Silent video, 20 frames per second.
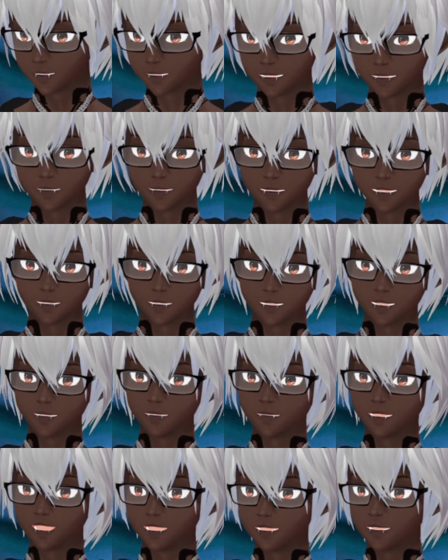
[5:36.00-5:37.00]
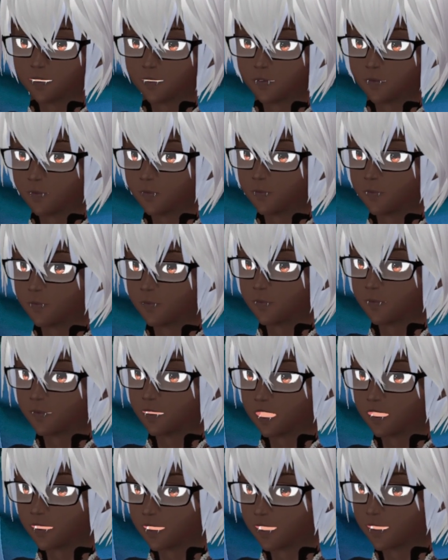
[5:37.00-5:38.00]
certain updates, right?
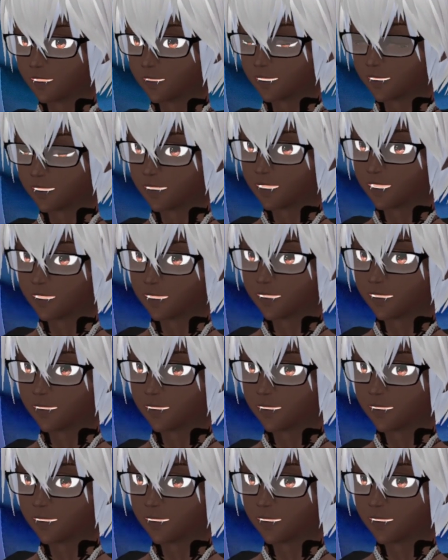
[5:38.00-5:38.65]
So imagine,